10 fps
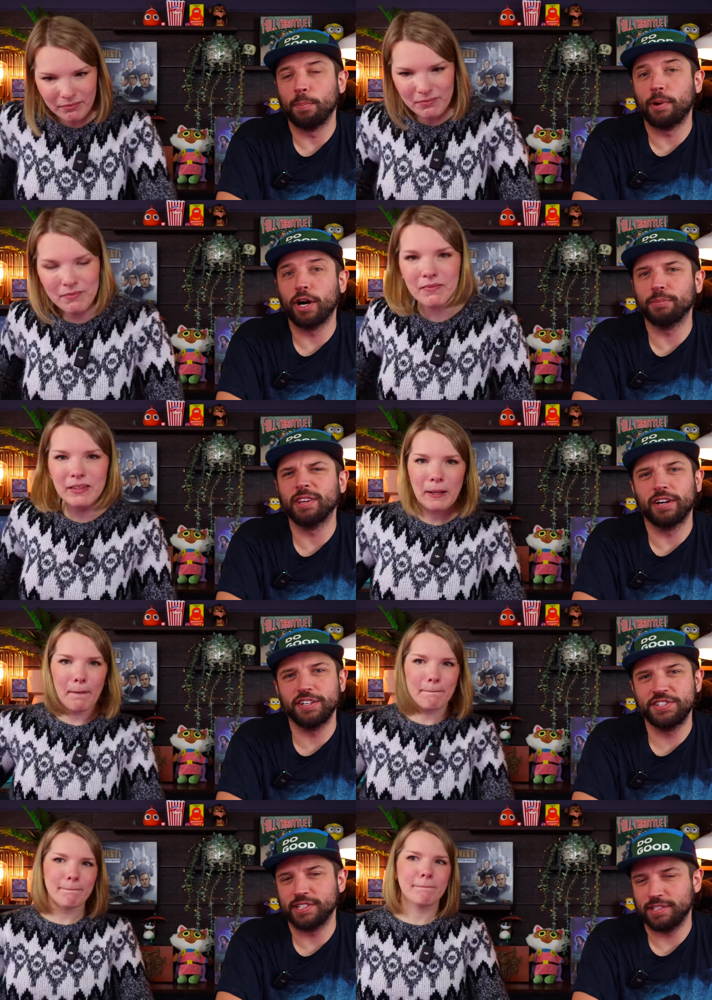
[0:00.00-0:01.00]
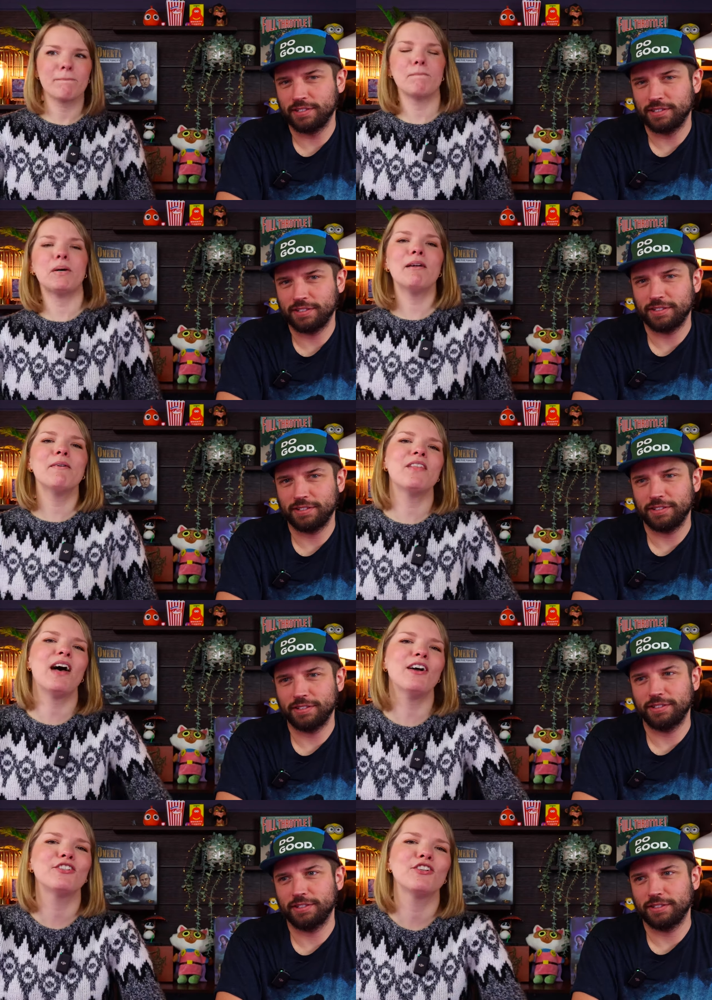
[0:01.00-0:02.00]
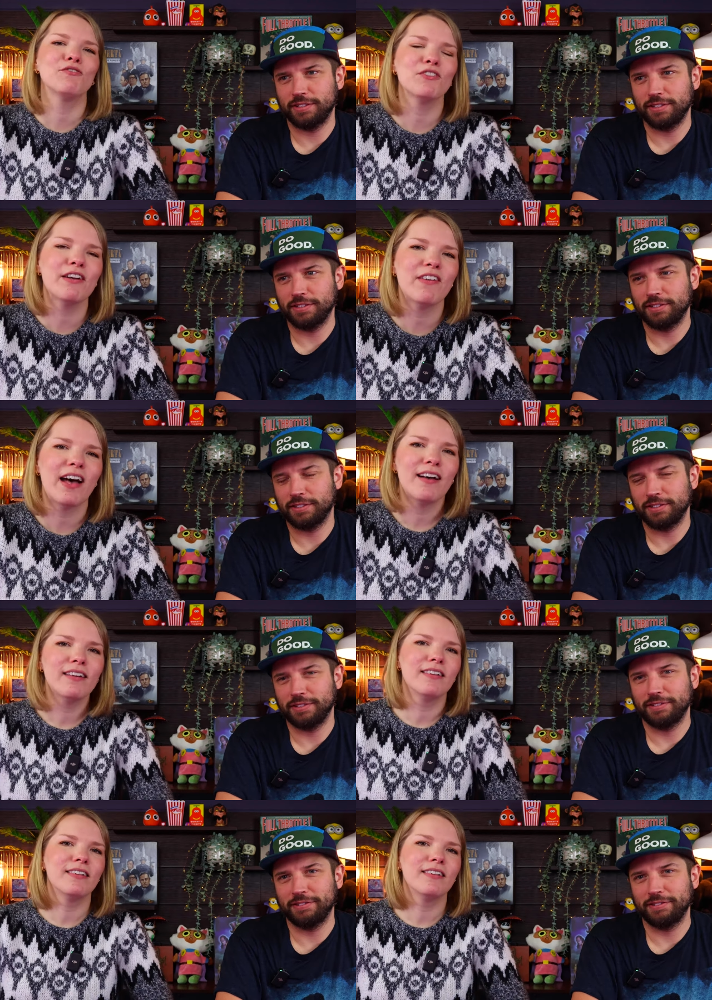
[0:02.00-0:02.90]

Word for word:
Speaker 1: Bottom of the Hudson.
Speaker 2: Bottom of the Hudson River.